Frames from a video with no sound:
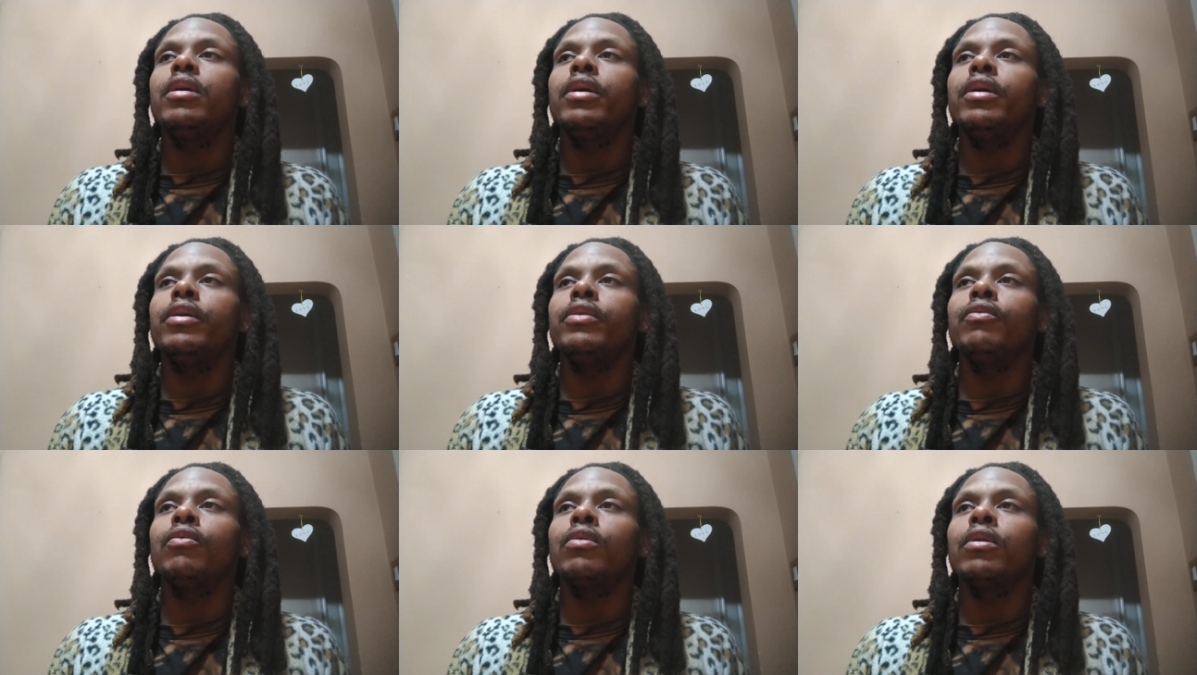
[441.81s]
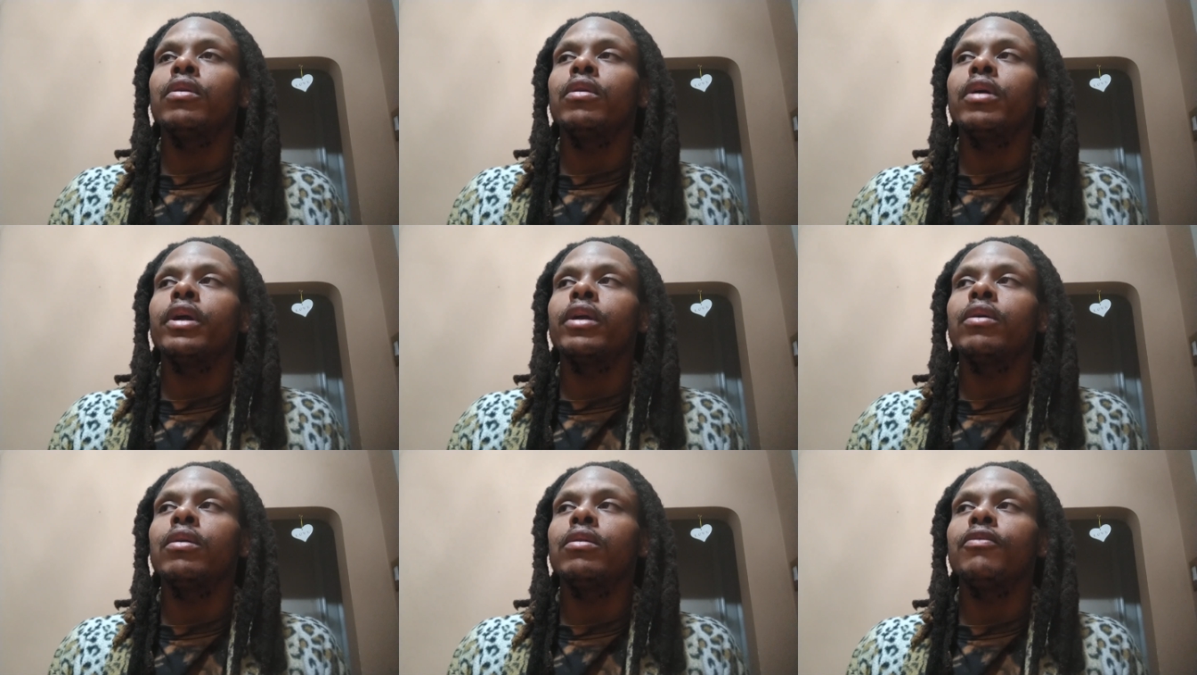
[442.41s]
and were
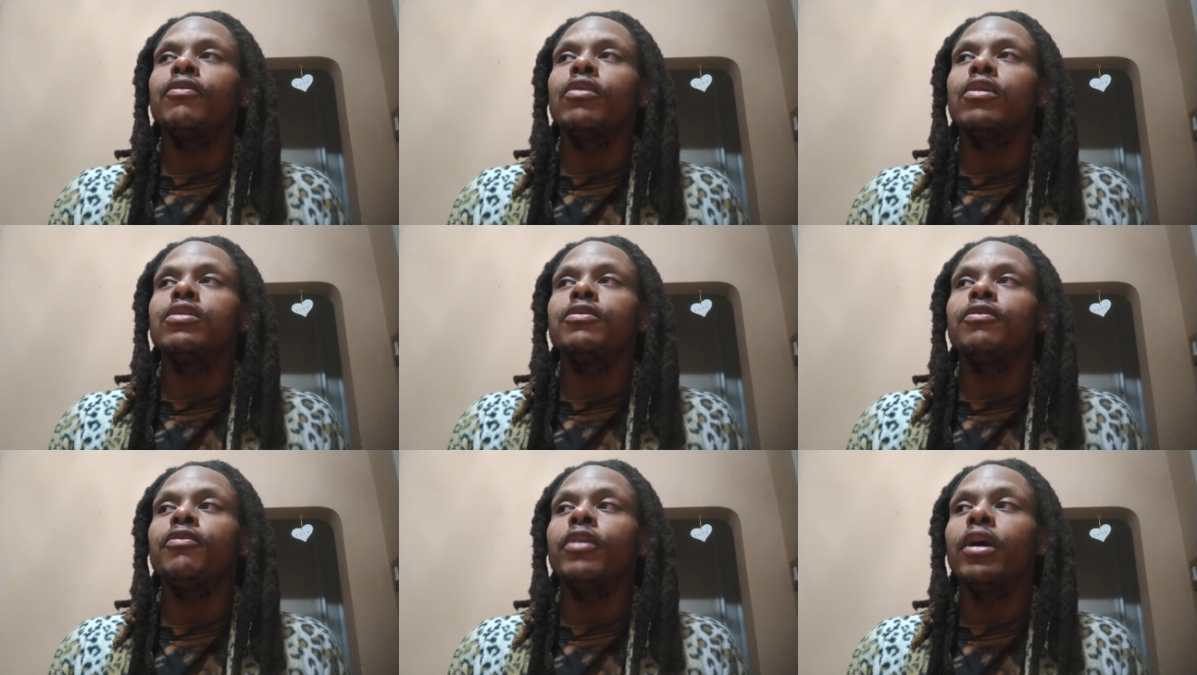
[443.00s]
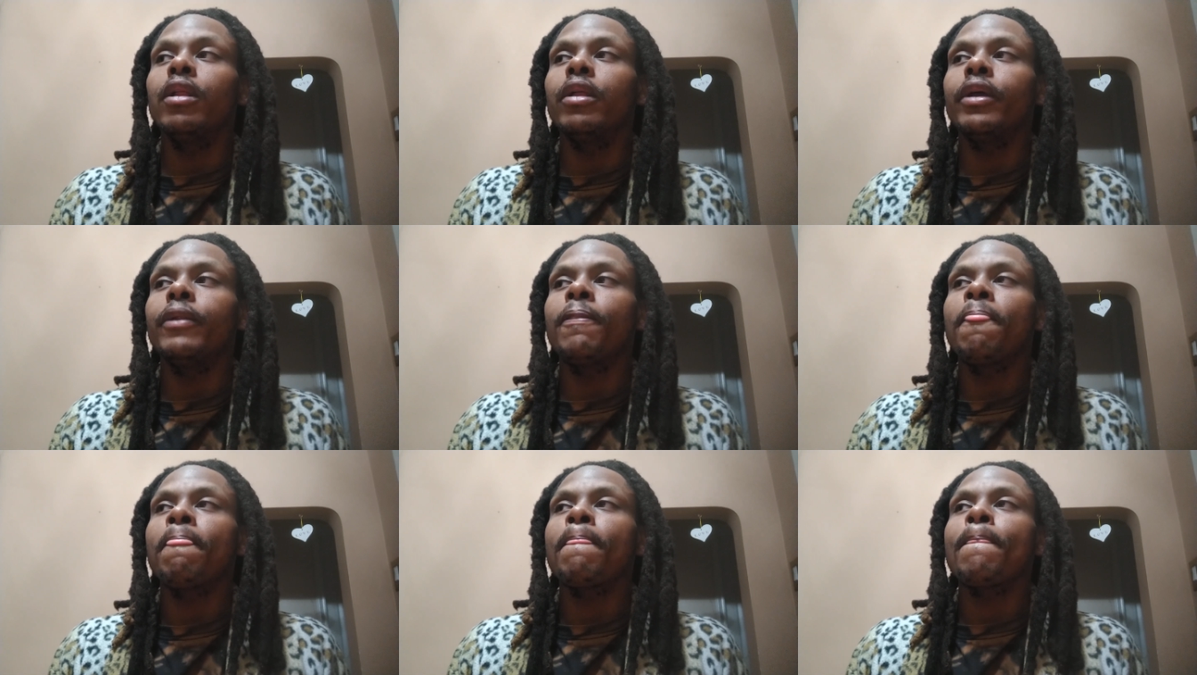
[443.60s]
like on the verge of
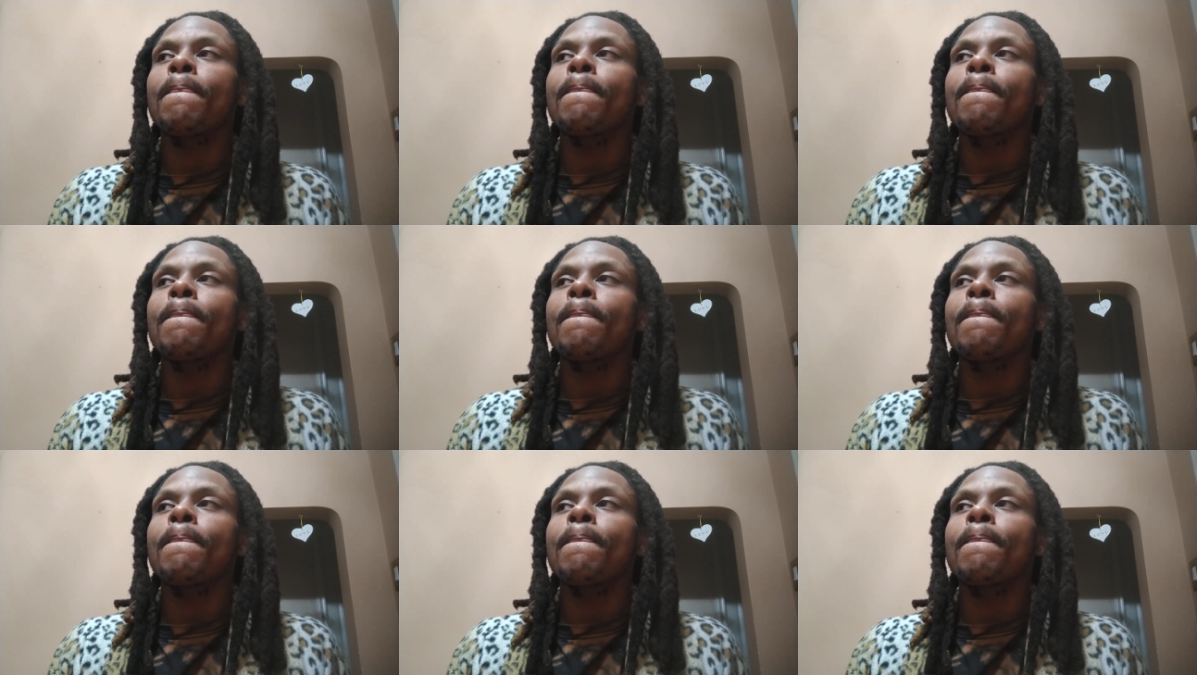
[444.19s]
felling,